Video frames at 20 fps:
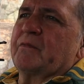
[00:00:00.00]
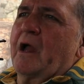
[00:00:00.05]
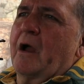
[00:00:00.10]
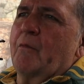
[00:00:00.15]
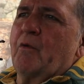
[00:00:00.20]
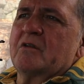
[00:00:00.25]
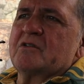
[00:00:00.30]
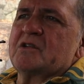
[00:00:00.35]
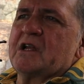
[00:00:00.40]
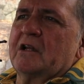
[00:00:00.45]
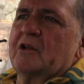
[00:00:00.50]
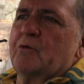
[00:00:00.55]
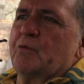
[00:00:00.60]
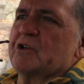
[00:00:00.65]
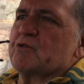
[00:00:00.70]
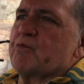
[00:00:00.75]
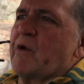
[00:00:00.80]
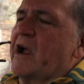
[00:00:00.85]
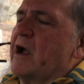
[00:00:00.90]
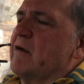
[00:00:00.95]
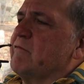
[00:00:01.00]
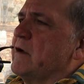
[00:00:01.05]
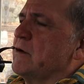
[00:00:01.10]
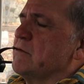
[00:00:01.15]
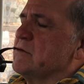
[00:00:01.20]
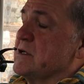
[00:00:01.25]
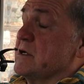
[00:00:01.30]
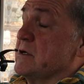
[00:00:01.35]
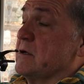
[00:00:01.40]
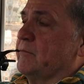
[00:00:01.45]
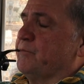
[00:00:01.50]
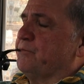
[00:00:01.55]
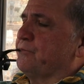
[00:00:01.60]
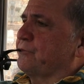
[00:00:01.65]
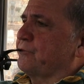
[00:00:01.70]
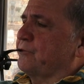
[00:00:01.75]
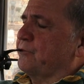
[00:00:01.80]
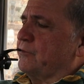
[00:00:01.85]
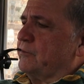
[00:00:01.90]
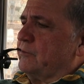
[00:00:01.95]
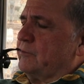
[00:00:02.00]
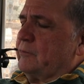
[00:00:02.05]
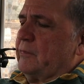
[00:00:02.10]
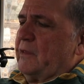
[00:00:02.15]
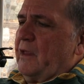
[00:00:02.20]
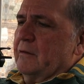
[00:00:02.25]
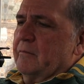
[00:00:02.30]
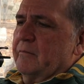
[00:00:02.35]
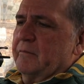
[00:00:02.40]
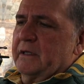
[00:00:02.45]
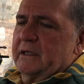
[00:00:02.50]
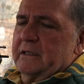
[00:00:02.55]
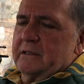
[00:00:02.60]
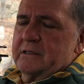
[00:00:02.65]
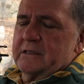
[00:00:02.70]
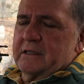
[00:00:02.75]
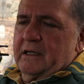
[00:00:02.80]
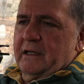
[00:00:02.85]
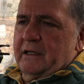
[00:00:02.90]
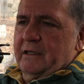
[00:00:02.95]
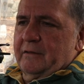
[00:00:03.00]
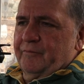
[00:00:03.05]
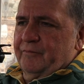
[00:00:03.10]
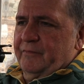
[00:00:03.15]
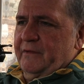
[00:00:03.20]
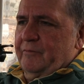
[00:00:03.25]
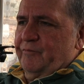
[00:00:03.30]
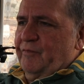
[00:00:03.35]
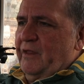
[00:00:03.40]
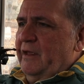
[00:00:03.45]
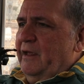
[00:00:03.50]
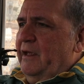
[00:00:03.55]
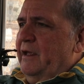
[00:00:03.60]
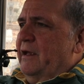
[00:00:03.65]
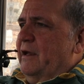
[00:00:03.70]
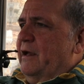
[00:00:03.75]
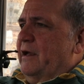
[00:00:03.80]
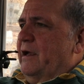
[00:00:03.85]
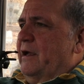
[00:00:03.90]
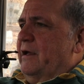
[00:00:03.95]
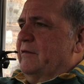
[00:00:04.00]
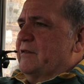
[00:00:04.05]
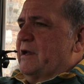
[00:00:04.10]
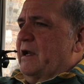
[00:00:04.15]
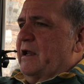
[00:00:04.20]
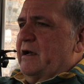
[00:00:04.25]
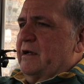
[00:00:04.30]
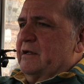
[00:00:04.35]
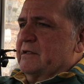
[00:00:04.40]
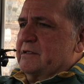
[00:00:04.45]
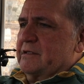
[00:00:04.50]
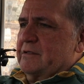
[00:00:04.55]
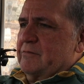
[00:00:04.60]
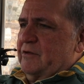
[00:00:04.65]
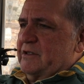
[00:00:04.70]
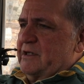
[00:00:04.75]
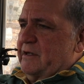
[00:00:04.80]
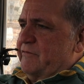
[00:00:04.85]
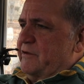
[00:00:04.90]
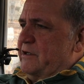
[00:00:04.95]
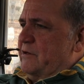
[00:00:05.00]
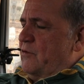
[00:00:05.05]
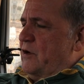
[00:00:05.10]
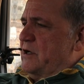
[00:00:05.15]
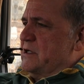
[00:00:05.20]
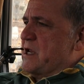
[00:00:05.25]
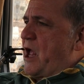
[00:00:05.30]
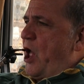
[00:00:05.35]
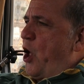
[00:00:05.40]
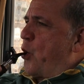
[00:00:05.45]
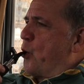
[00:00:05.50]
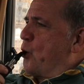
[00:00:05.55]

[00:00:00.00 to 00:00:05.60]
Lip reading: won't tell you which way I voted, but in the last, whatever it was,